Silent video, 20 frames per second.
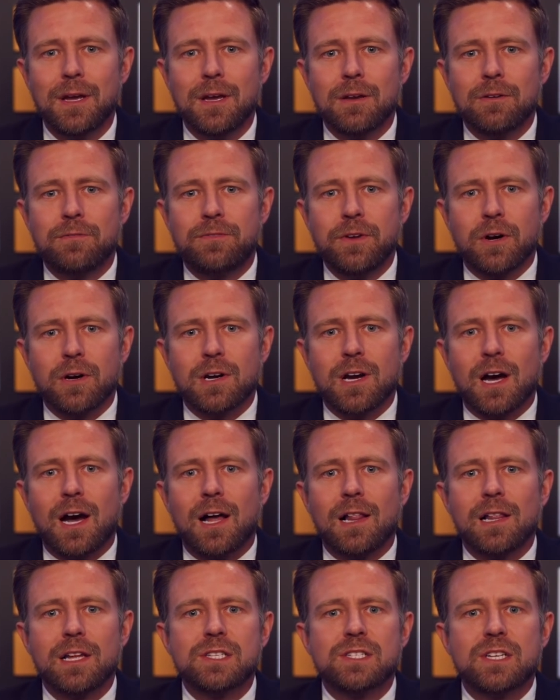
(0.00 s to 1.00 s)
Phil
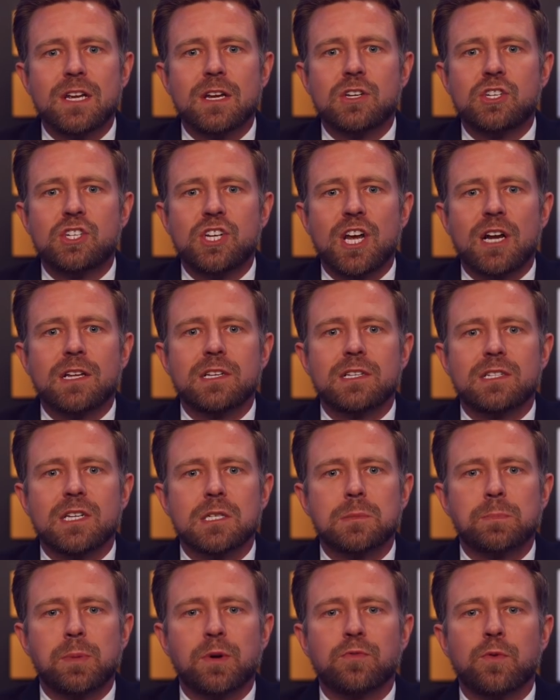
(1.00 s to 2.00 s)
Collins and
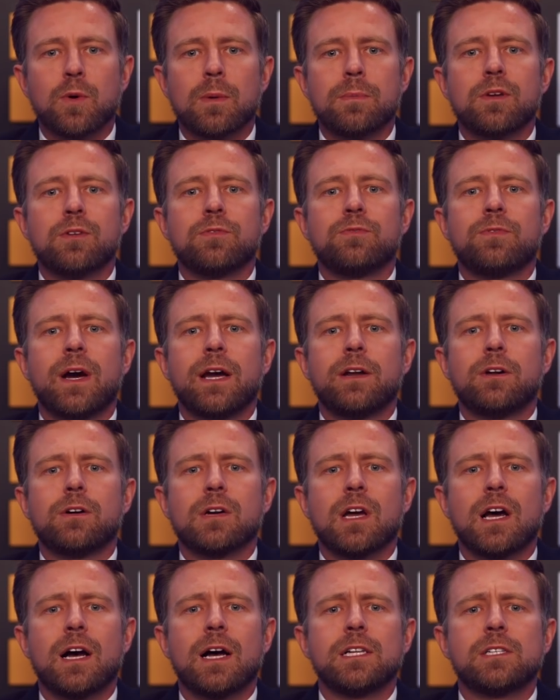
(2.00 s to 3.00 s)
Genesis performed their
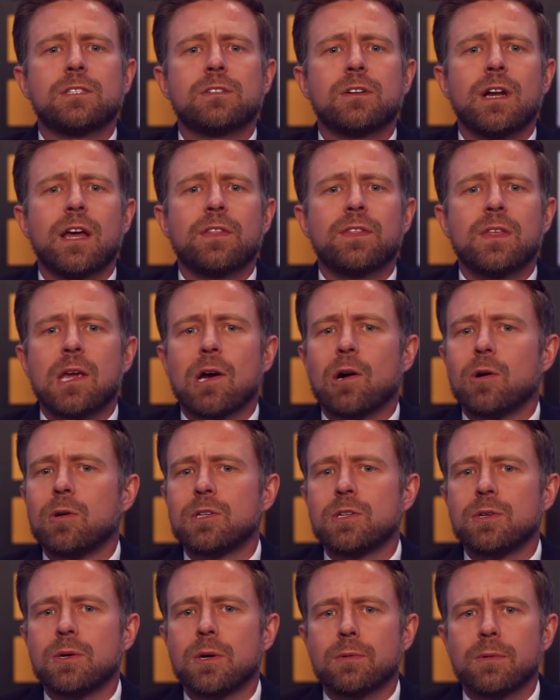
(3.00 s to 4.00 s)
final concert at the
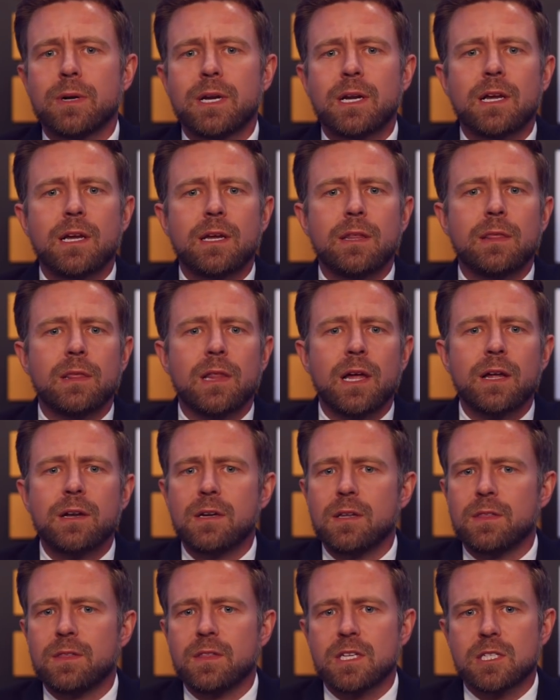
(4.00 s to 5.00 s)
O2 Arena in
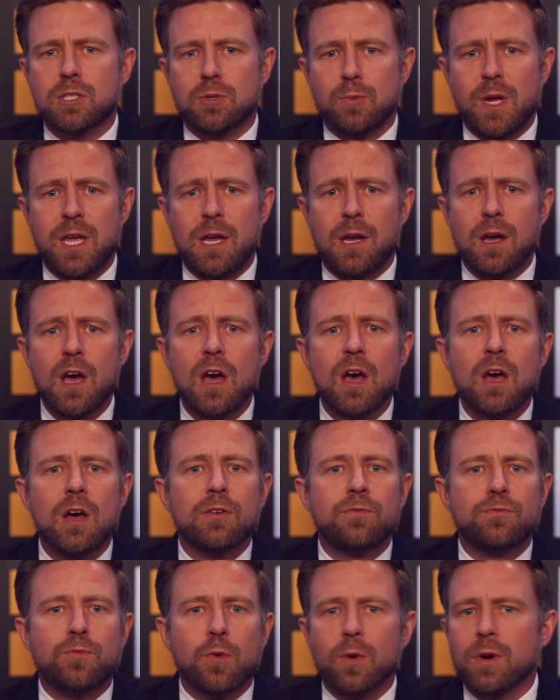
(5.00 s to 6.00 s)
London this week,
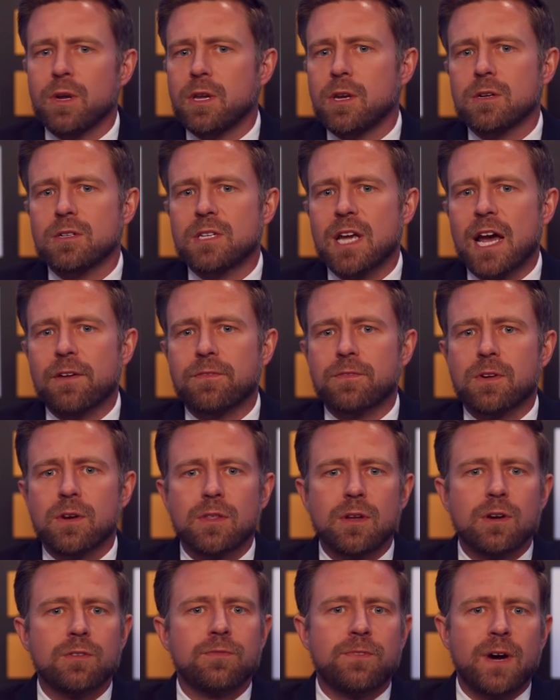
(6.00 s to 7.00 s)
4 years
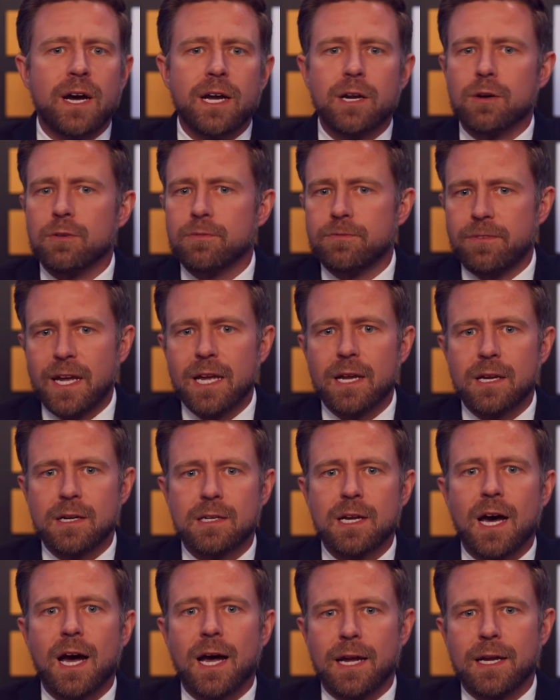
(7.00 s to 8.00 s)
after their final
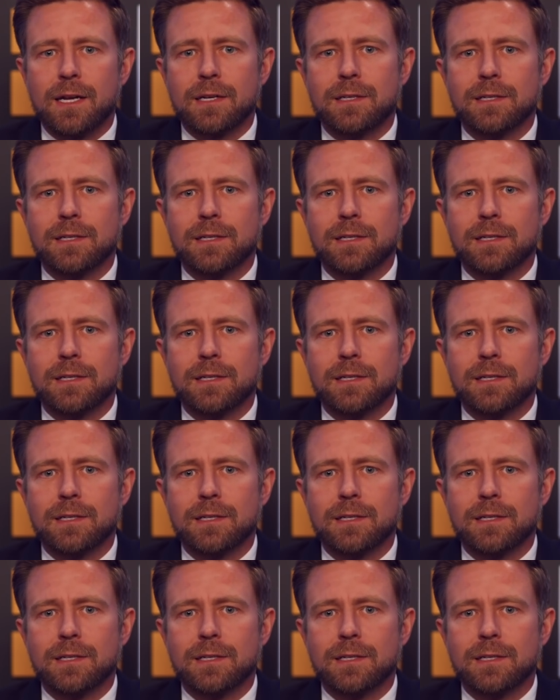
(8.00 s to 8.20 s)
fan died.